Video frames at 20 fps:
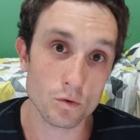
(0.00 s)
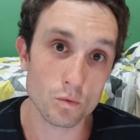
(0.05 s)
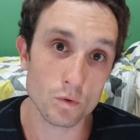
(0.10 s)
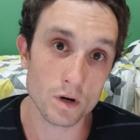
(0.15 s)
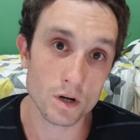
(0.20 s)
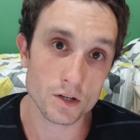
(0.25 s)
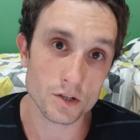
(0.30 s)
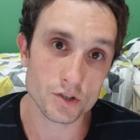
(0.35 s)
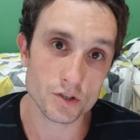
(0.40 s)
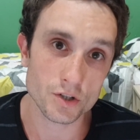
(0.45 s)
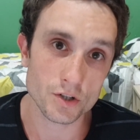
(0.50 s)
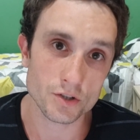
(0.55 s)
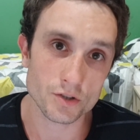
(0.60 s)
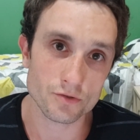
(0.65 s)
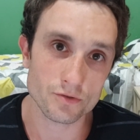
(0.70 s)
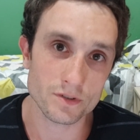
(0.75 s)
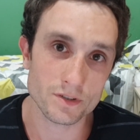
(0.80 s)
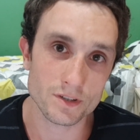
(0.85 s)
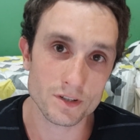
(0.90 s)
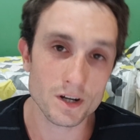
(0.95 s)
wireless
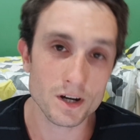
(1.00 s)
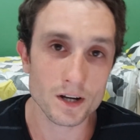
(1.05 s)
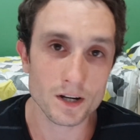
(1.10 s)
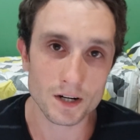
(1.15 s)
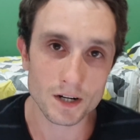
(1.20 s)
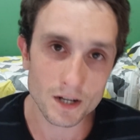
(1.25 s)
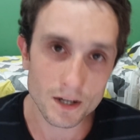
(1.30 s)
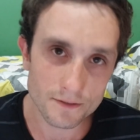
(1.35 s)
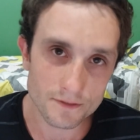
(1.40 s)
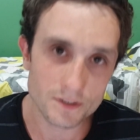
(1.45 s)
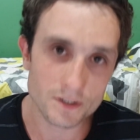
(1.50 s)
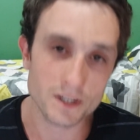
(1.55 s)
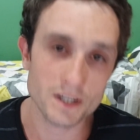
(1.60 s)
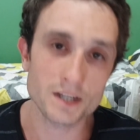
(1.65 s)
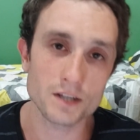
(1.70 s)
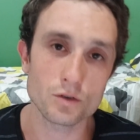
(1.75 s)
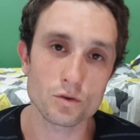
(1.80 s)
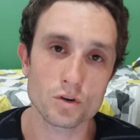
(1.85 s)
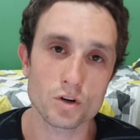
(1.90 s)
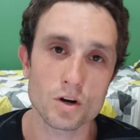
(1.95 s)
charger is. I'd love to hear
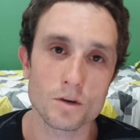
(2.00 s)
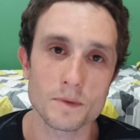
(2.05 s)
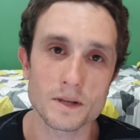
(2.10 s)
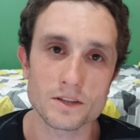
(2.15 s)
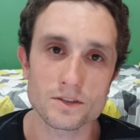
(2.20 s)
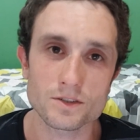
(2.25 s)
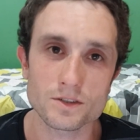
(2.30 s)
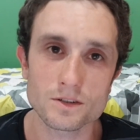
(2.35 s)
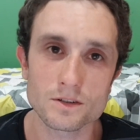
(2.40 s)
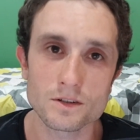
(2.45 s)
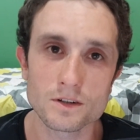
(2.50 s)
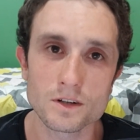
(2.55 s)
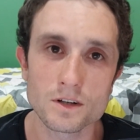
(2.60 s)
your comments.